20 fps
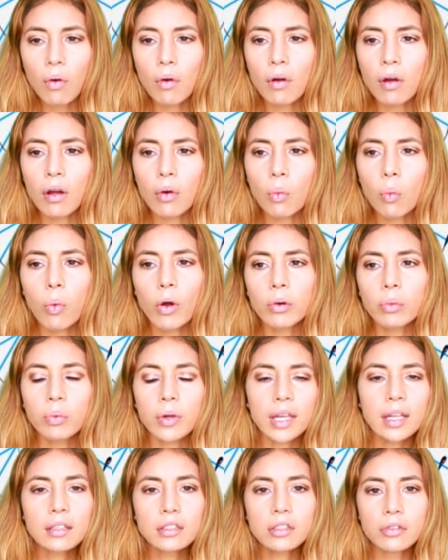when
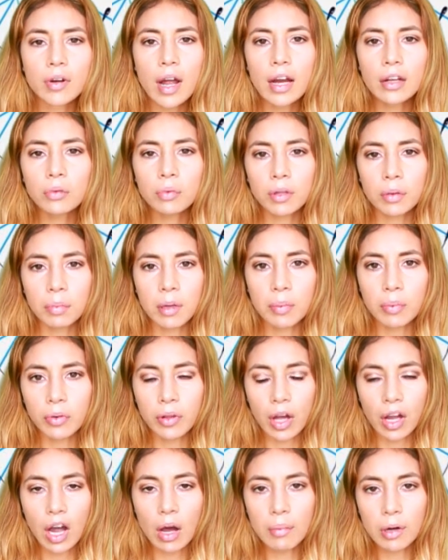we interact with people
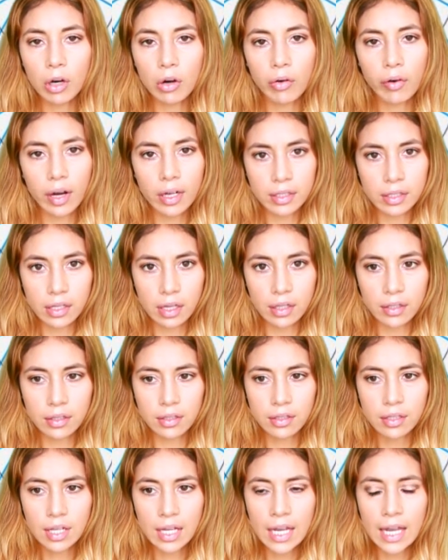that come across us,